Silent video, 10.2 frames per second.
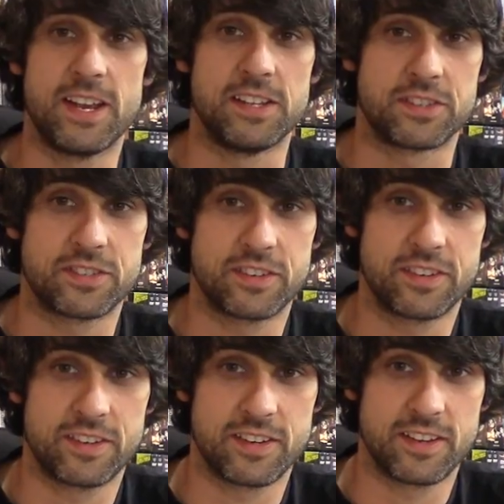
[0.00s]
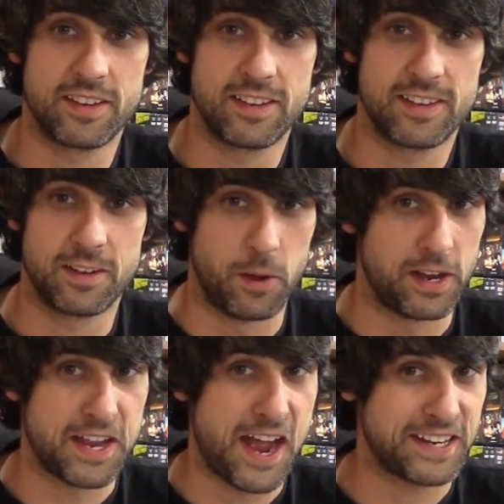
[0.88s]
is. Oh,
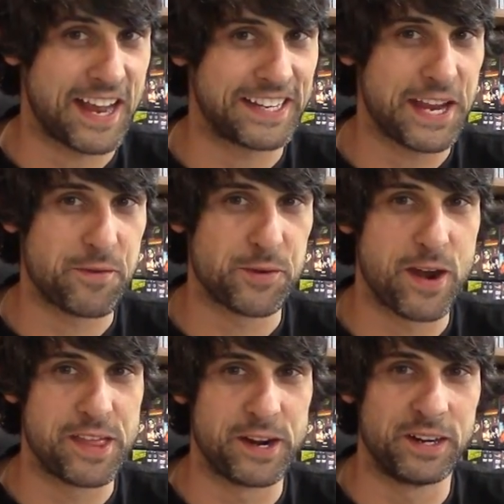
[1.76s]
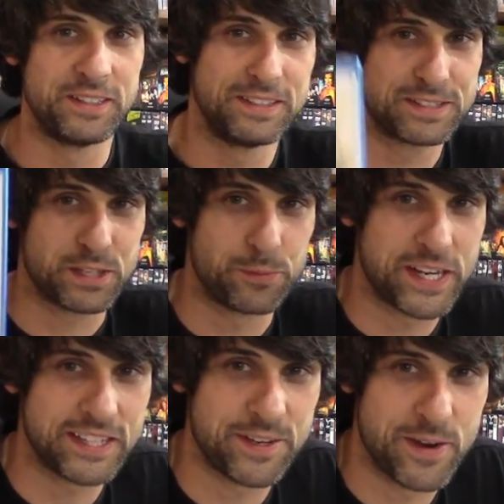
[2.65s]
I, I kind of gave it away there. It's the
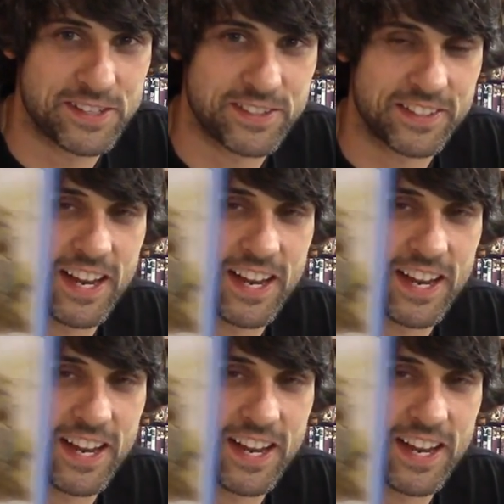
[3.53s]
Weekly Western,